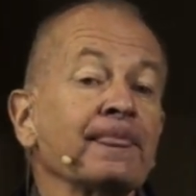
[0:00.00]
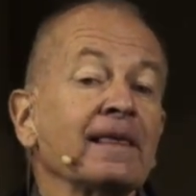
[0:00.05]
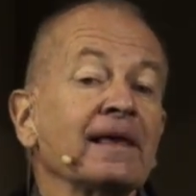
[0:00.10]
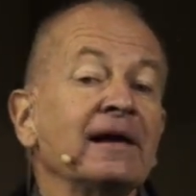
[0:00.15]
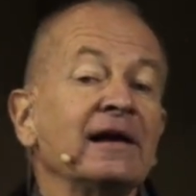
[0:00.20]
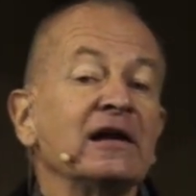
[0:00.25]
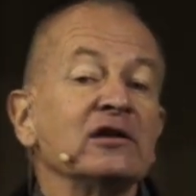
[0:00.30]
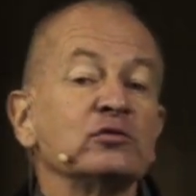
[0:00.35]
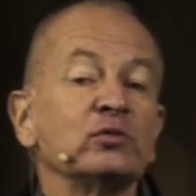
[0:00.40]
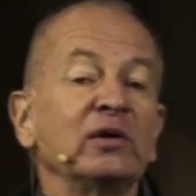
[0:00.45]

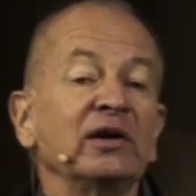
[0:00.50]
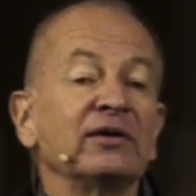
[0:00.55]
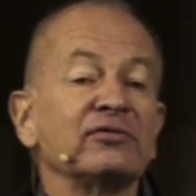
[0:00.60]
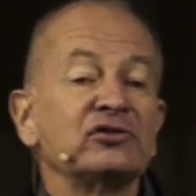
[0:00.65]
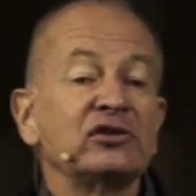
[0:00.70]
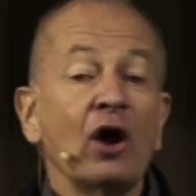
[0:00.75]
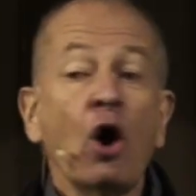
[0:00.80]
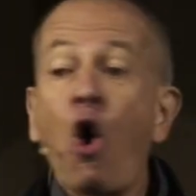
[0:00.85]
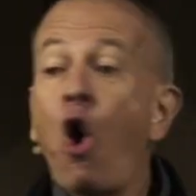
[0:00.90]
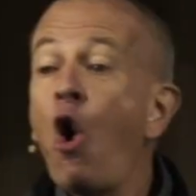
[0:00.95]
is we have
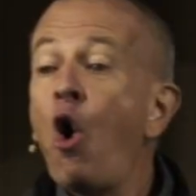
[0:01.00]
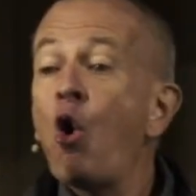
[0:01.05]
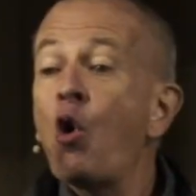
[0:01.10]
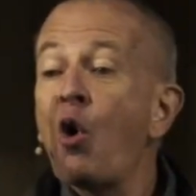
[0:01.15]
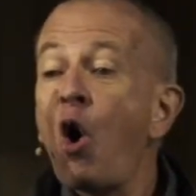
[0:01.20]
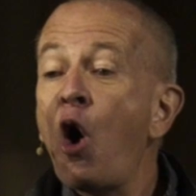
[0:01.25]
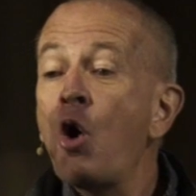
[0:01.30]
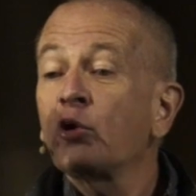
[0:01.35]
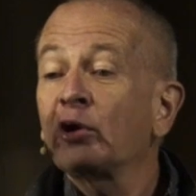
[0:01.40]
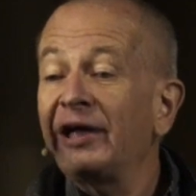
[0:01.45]
said,
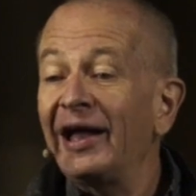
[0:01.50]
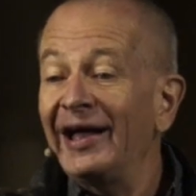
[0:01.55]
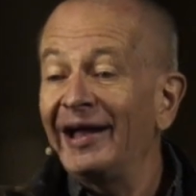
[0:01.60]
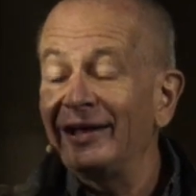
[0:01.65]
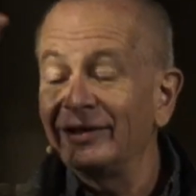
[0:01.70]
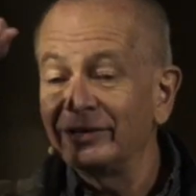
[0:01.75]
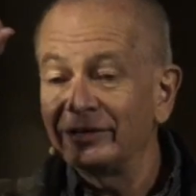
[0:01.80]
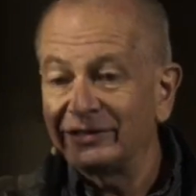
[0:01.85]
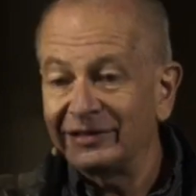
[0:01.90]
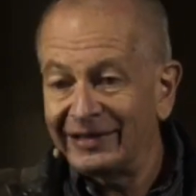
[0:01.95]
oh,
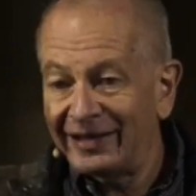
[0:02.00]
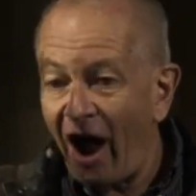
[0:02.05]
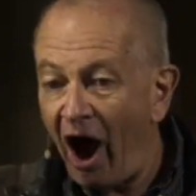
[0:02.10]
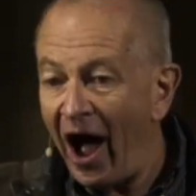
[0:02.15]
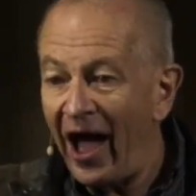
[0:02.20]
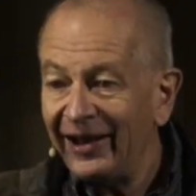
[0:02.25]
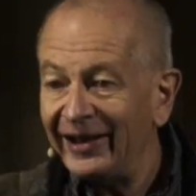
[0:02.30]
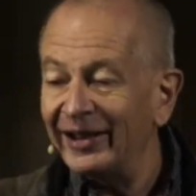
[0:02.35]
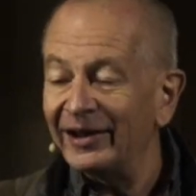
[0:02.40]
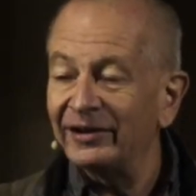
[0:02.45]
okay,
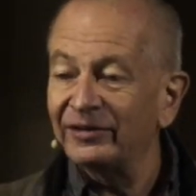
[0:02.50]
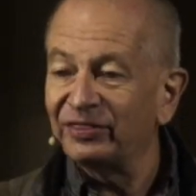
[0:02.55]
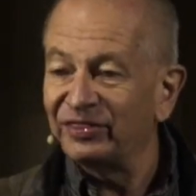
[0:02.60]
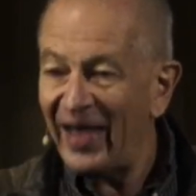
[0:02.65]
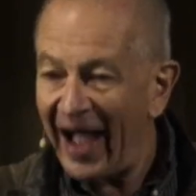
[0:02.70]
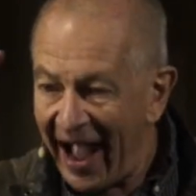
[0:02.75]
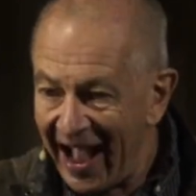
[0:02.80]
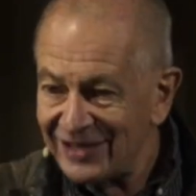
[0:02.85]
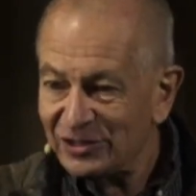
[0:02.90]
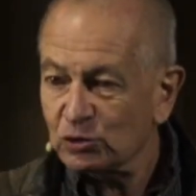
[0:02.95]
got it.
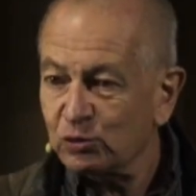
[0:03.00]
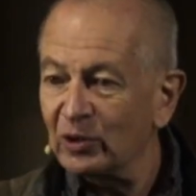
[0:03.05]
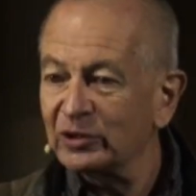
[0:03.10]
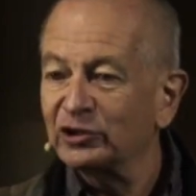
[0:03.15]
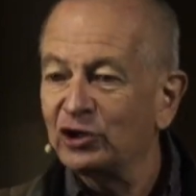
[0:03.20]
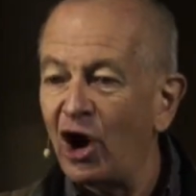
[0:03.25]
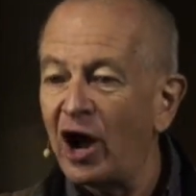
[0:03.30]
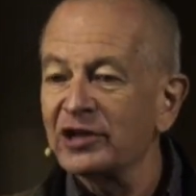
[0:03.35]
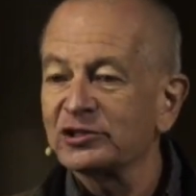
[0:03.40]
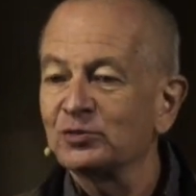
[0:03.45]
That's what
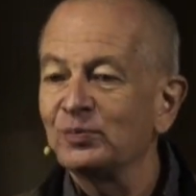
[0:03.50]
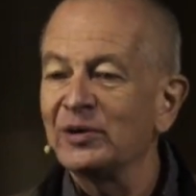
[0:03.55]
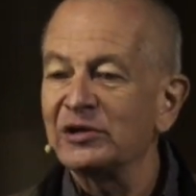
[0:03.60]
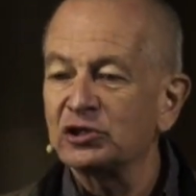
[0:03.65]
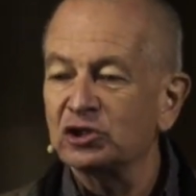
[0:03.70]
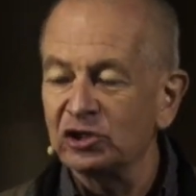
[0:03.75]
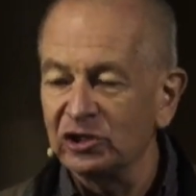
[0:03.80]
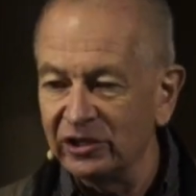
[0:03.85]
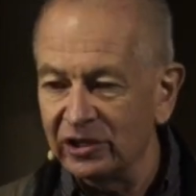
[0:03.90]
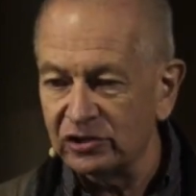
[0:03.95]
God's
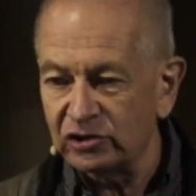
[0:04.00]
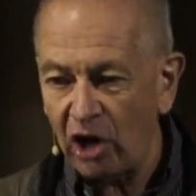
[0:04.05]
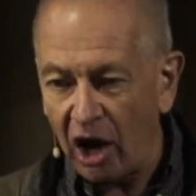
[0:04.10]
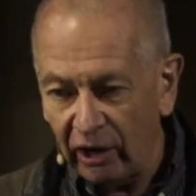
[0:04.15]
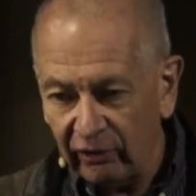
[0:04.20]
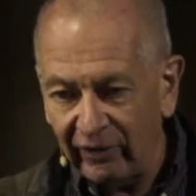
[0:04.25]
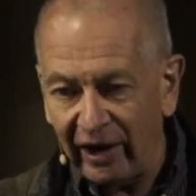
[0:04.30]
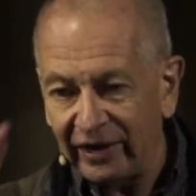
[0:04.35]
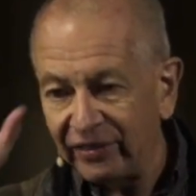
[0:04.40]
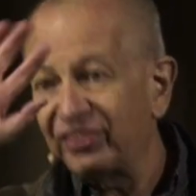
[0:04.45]
mission is. All
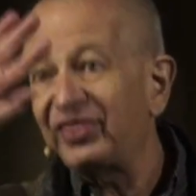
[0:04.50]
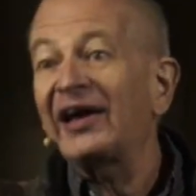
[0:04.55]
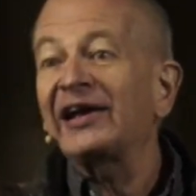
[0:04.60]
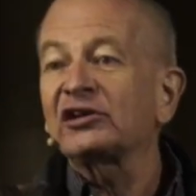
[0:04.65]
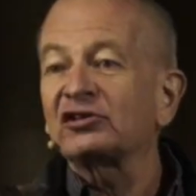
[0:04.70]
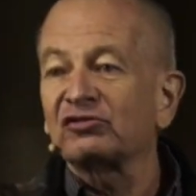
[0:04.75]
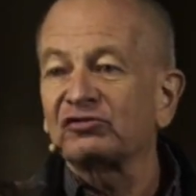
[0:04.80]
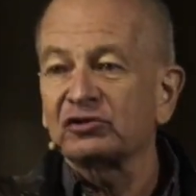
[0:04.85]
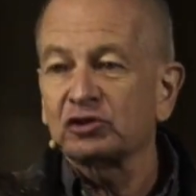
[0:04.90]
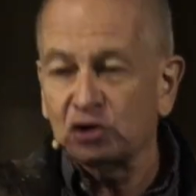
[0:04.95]
right,
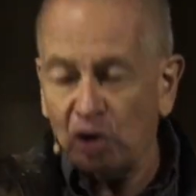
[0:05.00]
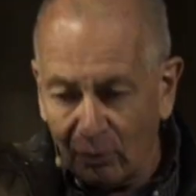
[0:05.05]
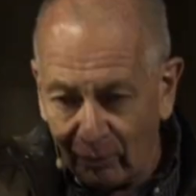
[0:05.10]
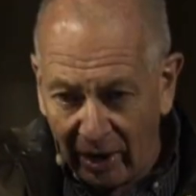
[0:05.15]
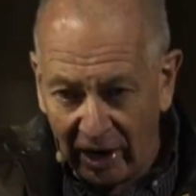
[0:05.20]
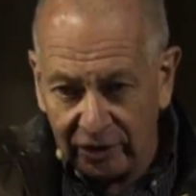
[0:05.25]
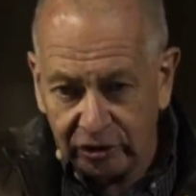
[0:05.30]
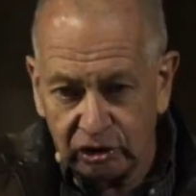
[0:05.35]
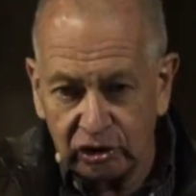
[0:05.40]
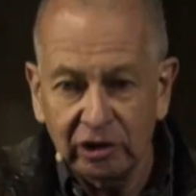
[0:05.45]
thanks so
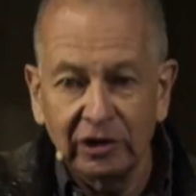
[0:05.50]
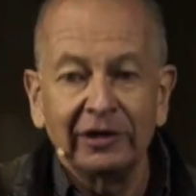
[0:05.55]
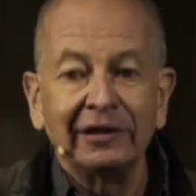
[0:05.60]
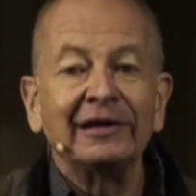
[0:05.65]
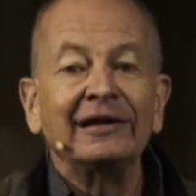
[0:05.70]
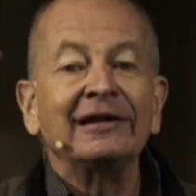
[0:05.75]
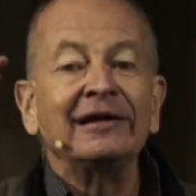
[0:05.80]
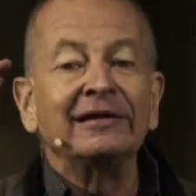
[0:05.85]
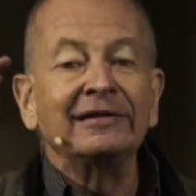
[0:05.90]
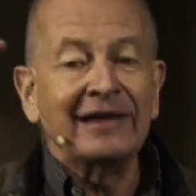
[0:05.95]
much.
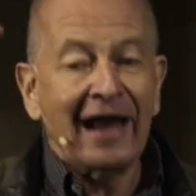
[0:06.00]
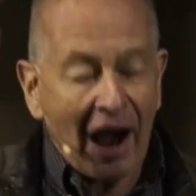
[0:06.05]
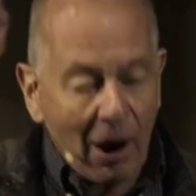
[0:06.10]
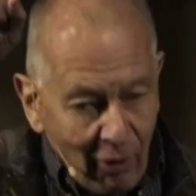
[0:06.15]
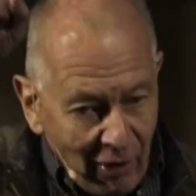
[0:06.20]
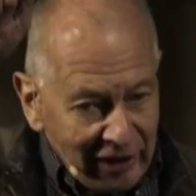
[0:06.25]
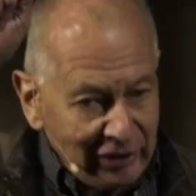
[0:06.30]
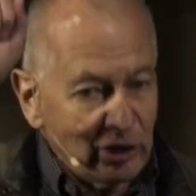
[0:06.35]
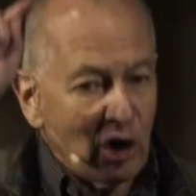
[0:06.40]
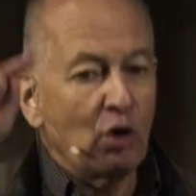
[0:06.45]
Now
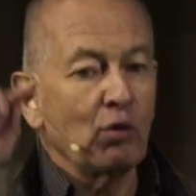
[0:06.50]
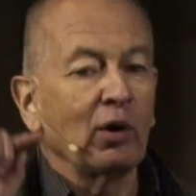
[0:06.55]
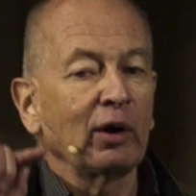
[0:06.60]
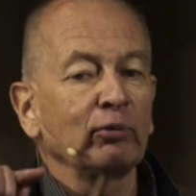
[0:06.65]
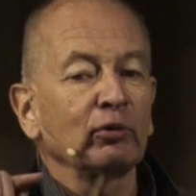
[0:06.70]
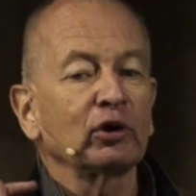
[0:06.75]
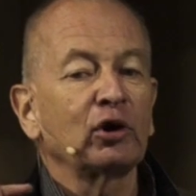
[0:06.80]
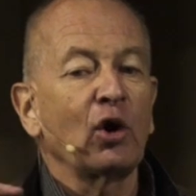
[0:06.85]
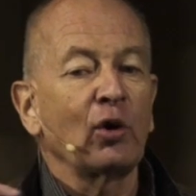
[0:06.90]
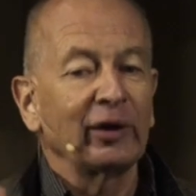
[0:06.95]
I know where
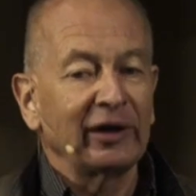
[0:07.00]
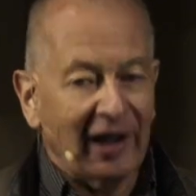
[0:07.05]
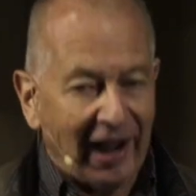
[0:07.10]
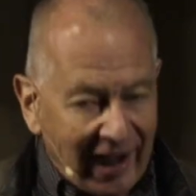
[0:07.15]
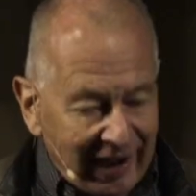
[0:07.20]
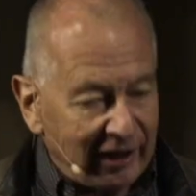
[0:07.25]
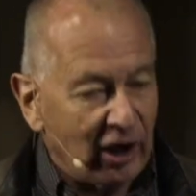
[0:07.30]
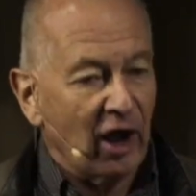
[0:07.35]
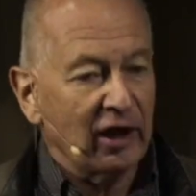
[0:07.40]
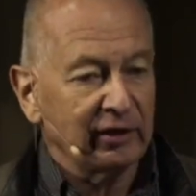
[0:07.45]
we're going.
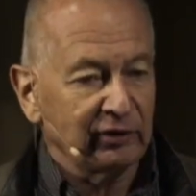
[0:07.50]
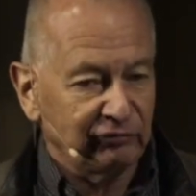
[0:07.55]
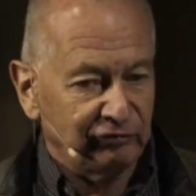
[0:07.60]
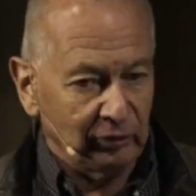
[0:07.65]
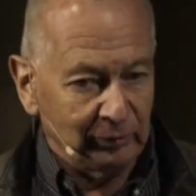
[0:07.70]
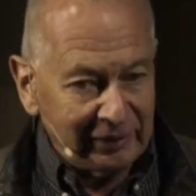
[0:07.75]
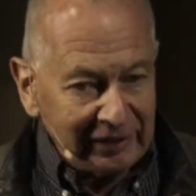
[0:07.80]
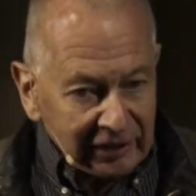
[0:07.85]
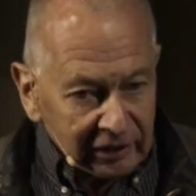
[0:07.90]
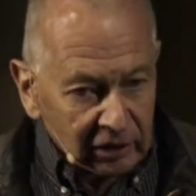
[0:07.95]
I got it
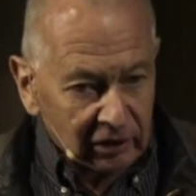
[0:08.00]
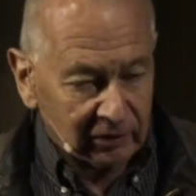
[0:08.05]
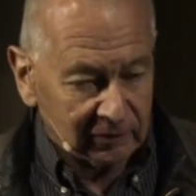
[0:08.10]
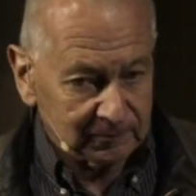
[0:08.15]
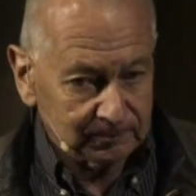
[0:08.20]
from here.